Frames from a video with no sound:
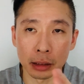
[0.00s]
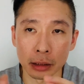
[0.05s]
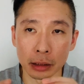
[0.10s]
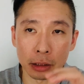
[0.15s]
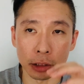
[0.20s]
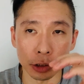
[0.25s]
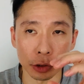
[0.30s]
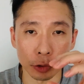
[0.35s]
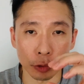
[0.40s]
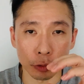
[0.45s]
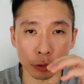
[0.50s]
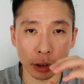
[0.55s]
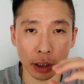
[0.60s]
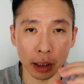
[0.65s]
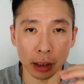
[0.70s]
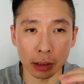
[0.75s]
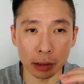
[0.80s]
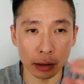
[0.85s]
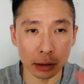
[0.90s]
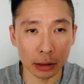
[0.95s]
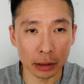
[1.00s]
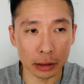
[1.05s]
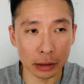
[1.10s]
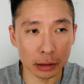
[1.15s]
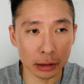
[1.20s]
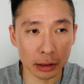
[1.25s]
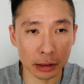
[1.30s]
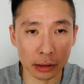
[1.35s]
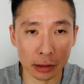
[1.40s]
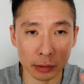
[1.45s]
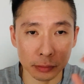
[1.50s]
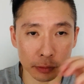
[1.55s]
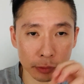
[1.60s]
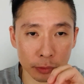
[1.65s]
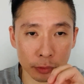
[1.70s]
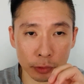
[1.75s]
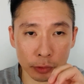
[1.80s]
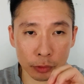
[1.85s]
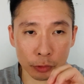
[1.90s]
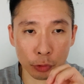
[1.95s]
like the just
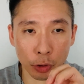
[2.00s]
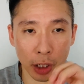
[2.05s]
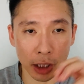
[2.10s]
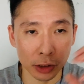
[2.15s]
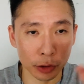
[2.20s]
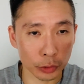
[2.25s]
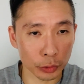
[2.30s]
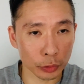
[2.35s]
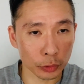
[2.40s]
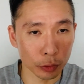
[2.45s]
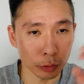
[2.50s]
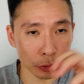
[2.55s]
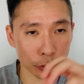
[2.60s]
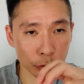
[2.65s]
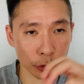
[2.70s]
trying to